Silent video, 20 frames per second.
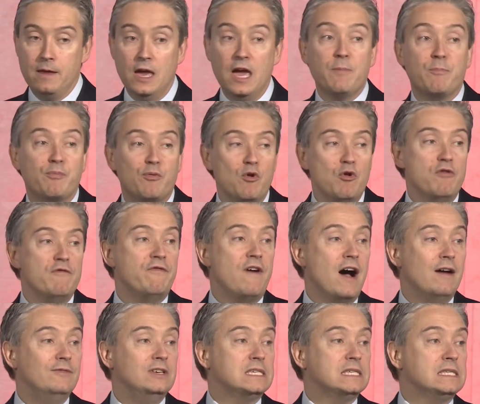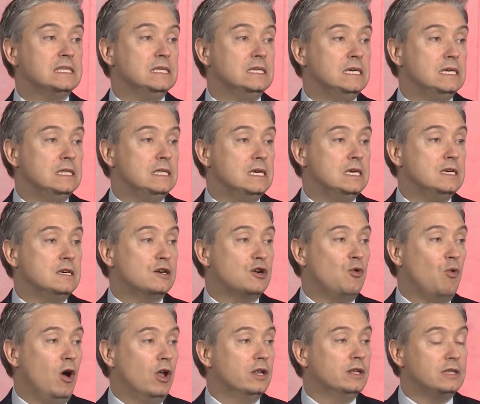improve obviously the
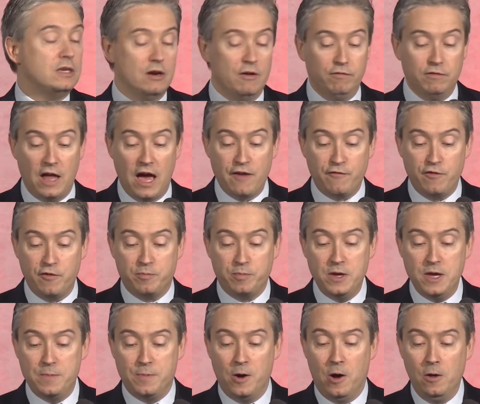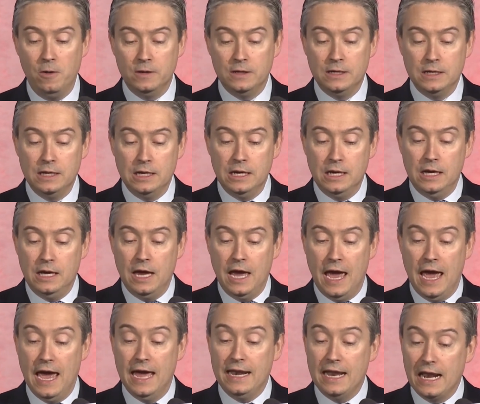quality of life of people,
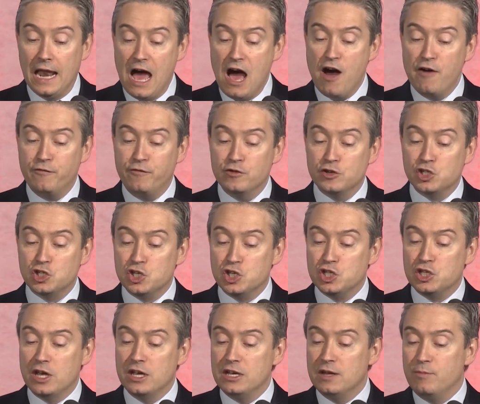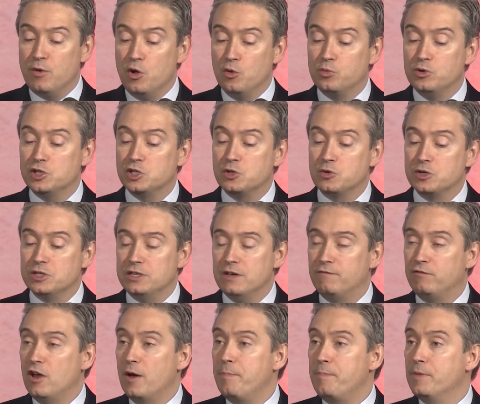and allow for sustainable resource
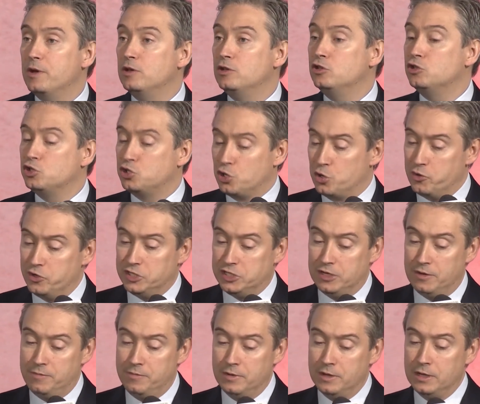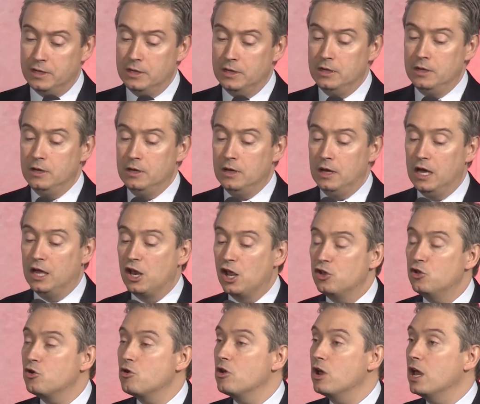development, tourism, and
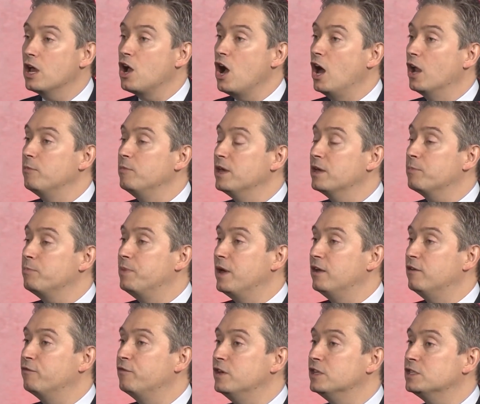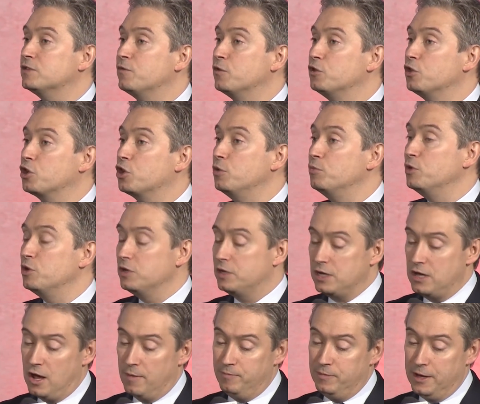other economic benefits for the
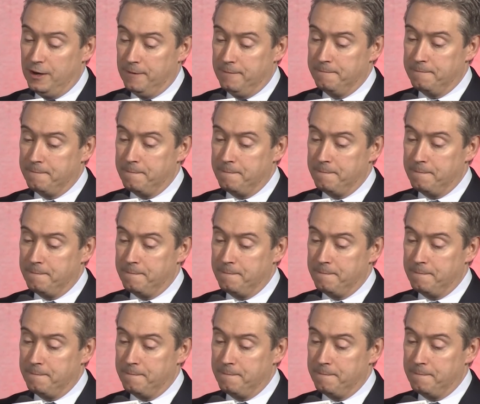community up there.